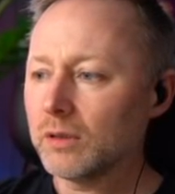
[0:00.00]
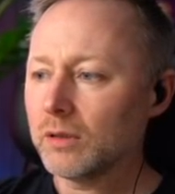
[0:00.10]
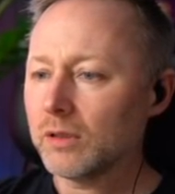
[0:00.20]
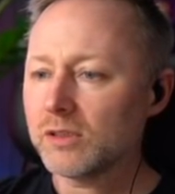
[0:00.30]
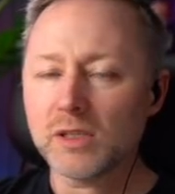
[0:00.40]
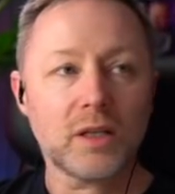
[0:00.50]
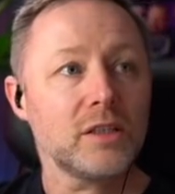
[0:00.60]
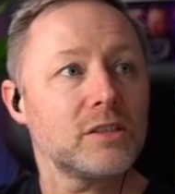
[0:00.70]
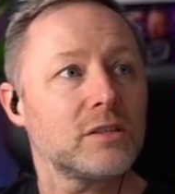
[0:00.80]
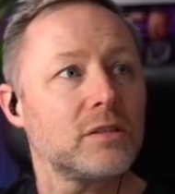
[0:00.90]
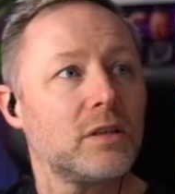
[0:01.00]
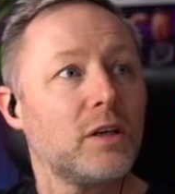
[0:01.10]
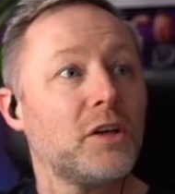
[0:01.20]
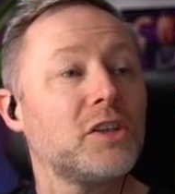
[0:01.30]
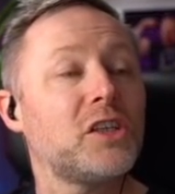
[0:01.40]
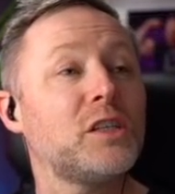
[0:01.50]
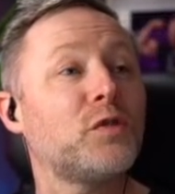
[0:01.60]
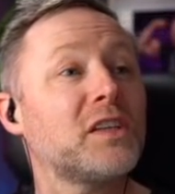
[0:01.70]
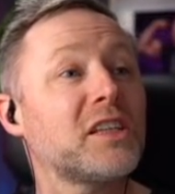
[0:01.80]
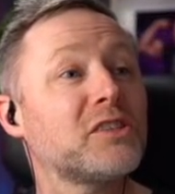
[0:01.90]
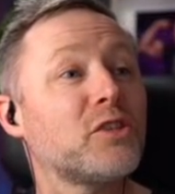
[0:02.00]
Let's see this. Cheese Fist likes to